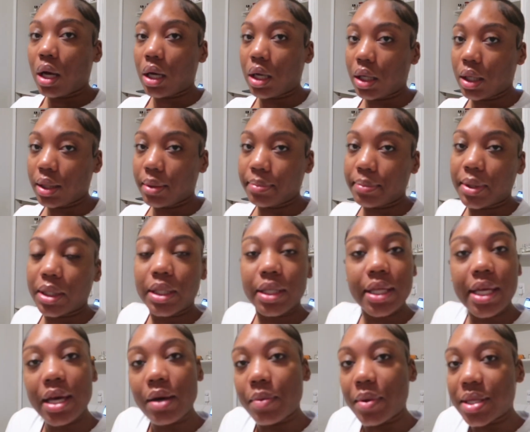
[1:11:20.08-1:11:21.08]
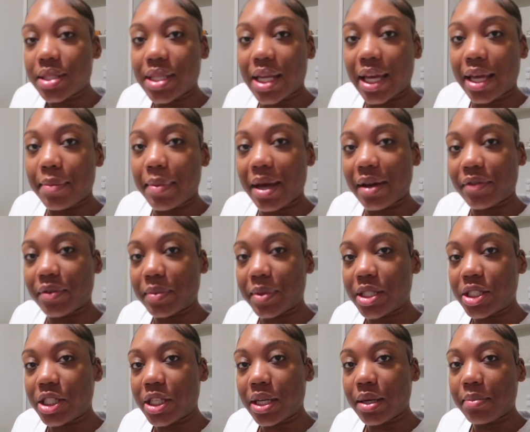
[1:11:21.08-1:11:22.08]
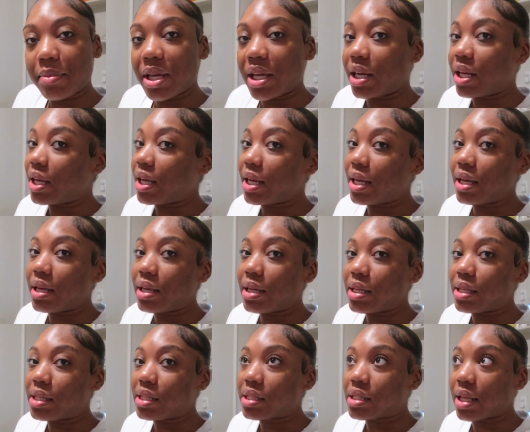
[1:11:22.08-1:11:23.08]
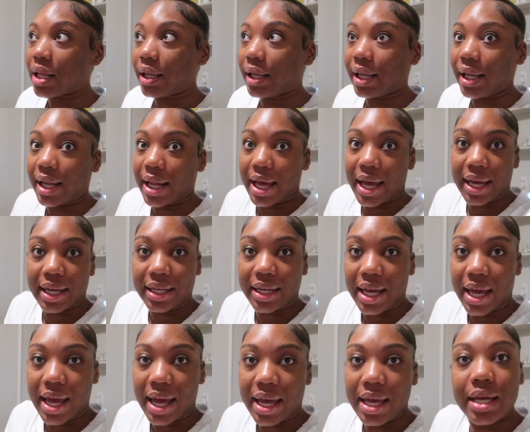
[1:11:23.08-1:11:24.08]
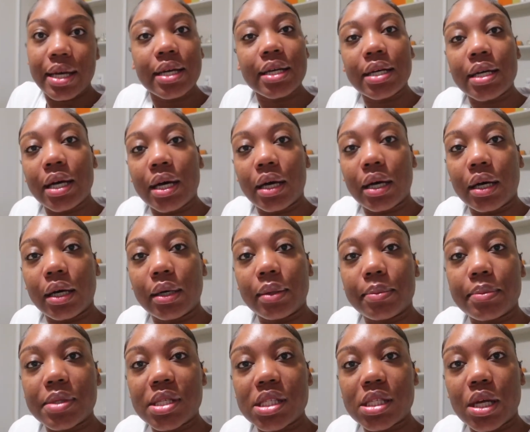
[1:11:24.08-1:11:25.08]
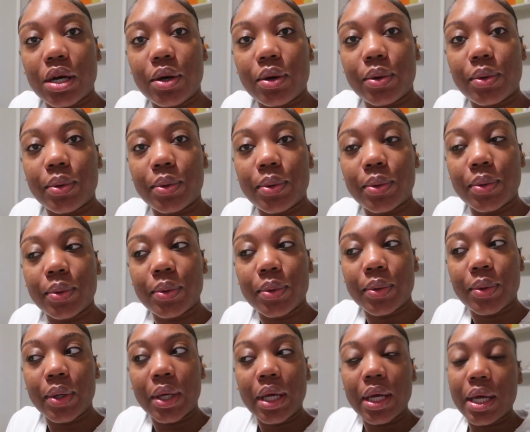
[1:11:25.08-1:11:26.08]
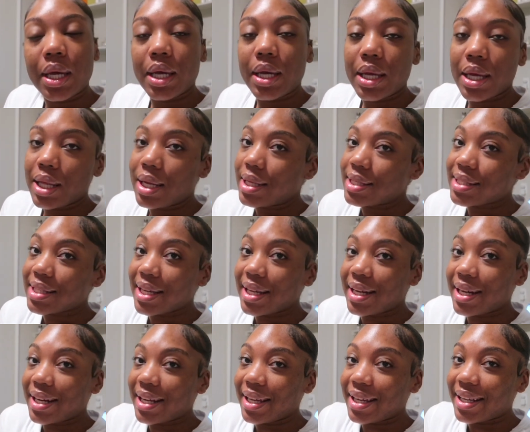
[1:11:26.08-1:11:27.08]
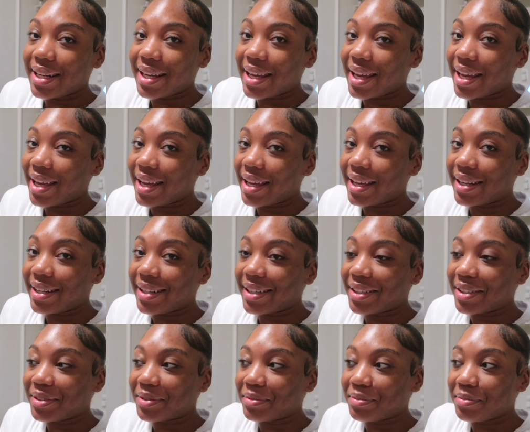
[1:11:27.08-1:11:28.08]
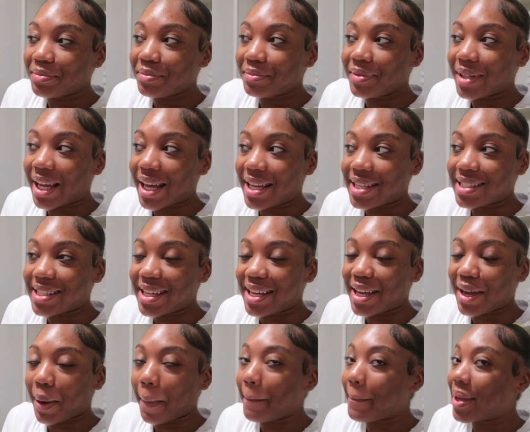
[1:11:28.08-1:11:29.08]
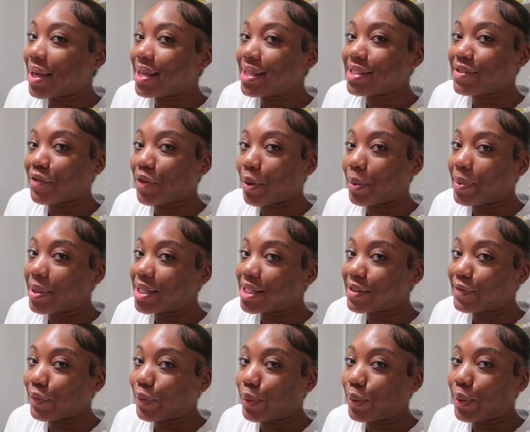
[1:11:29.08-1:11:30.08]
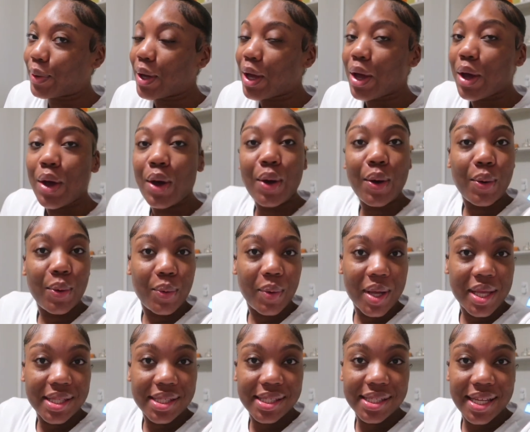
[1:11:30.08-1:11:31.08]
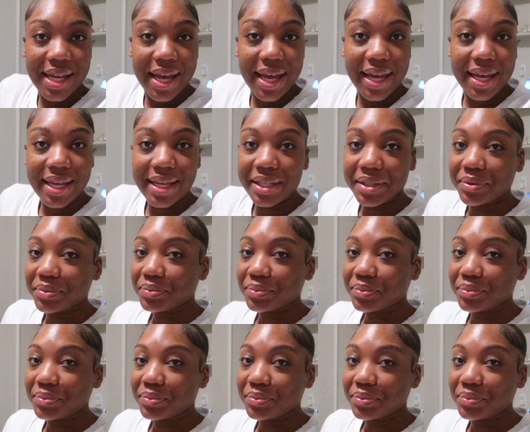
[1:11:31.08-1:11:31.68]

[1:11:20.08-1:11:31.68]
um yeah once i get back from the gym it is lag day um so yeah let's get it in and like i said peaceful peaceful wednesday